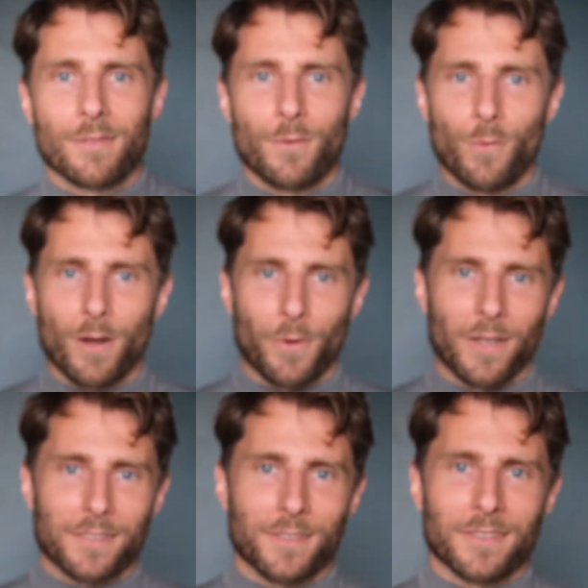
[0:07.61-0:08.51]
What a
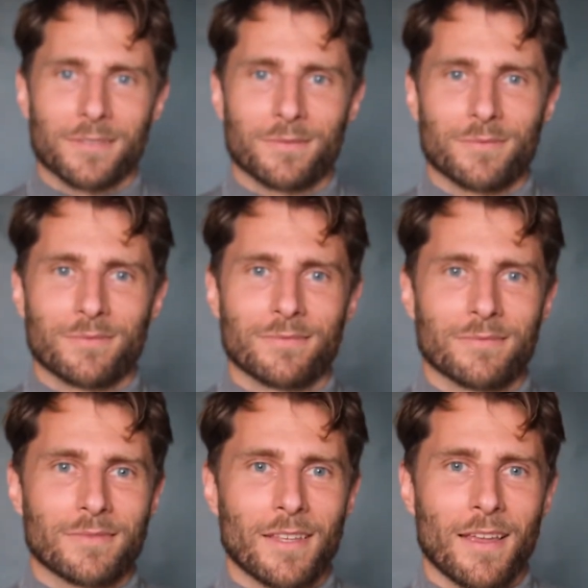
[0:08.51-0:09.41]
question.
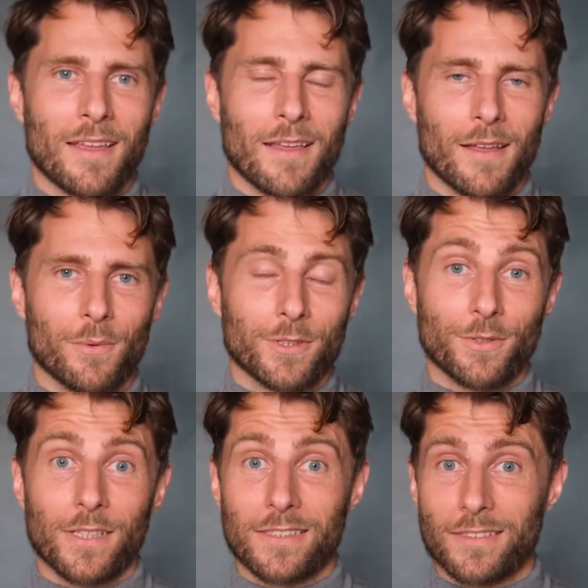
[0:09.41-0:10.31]
What's
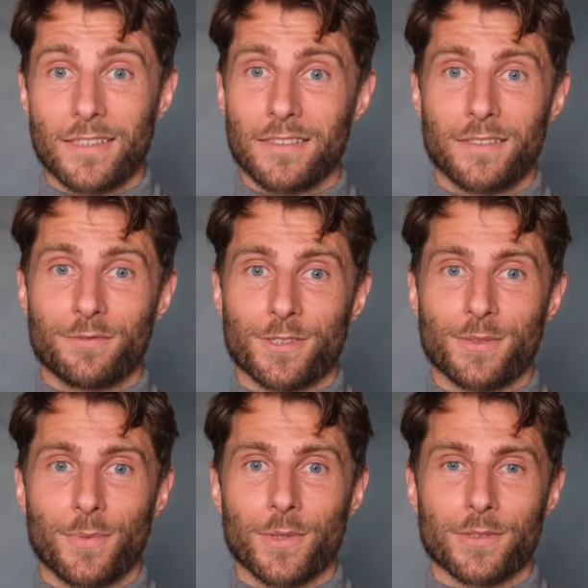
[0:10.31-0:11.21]
your instinctive
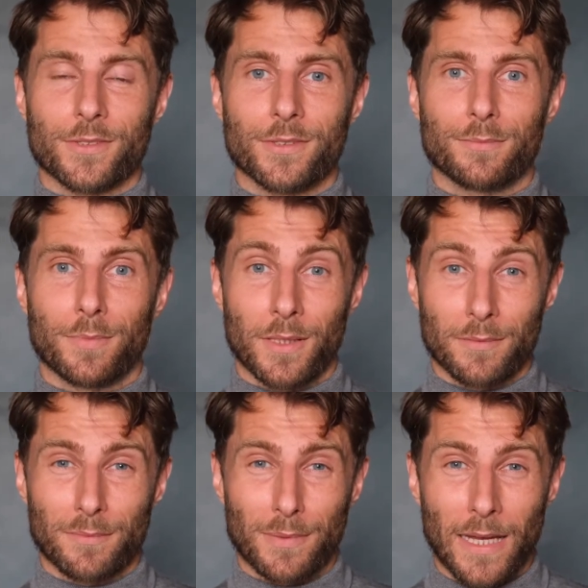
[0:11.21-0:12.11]
response?
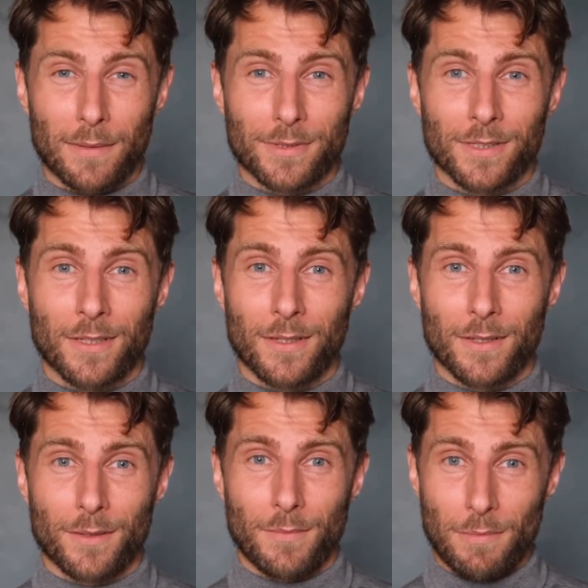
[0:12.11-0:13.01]
But perhaps,
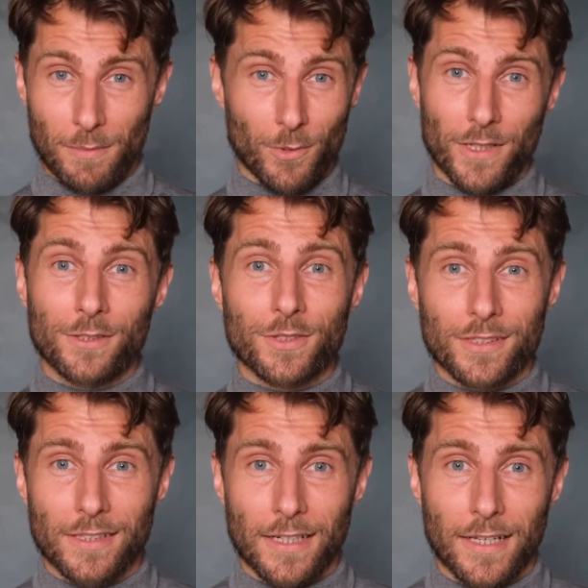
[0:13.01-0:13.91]
maybe more
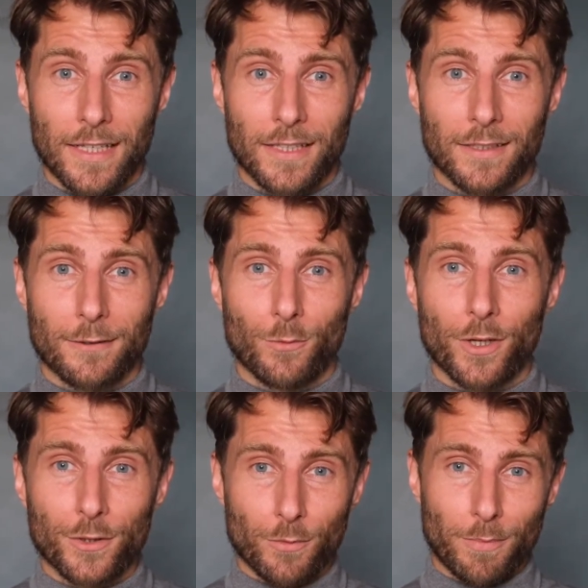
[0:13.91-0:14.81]
interestingly,
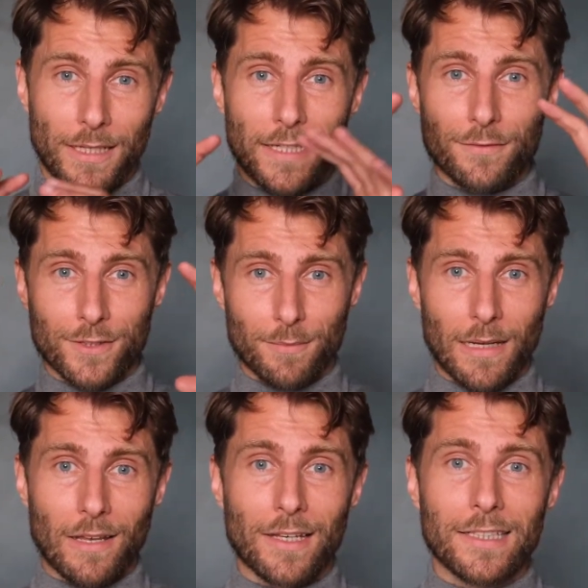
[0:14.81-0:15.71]
what are your beliefs
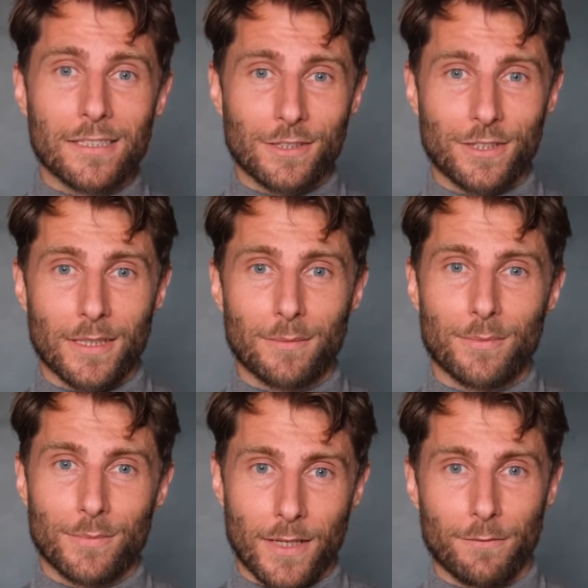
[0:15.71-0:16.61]
about leadership
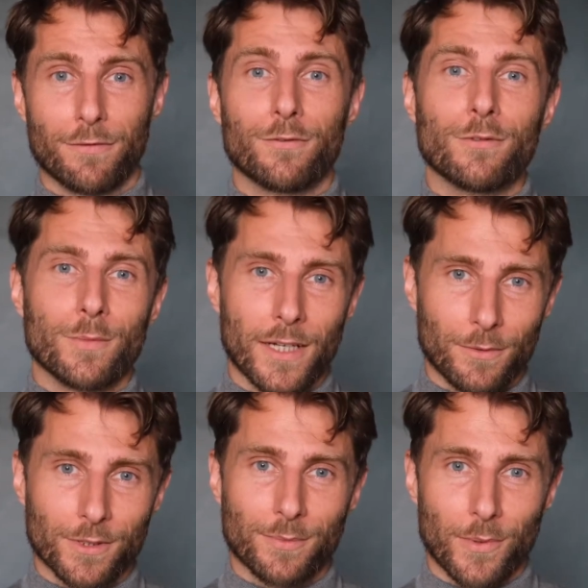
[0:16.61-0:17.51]
that inform that
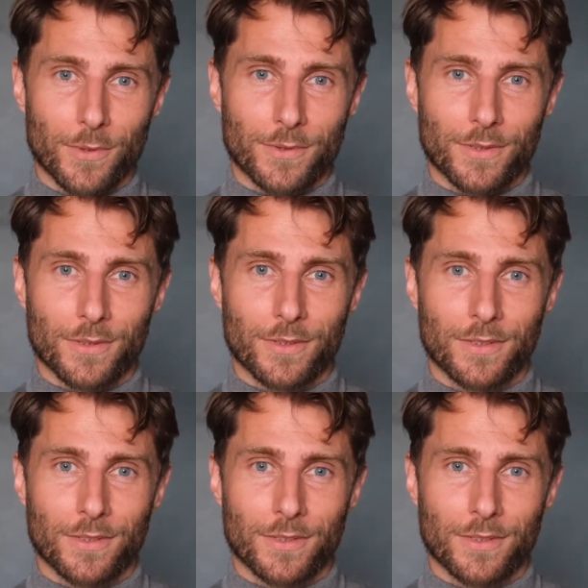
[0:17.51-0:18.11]
response?